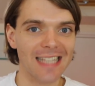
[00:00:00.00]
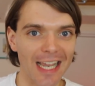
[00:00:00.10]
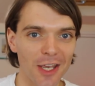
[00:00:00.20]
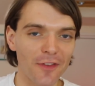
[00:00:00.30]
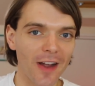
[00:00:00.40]

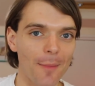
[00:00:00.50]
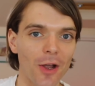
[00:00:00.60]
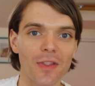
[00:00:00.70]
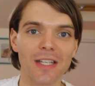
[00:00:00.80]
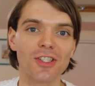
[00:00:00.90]
thank you for
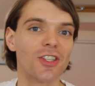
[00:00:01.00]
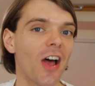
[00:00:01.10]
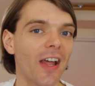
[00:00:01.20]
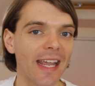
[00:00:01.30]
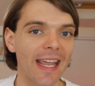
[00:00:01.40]
coming on this
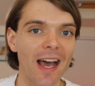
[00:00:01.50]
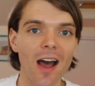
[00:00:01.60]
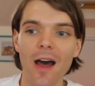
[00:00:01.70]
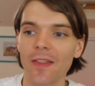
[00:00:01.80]
journey,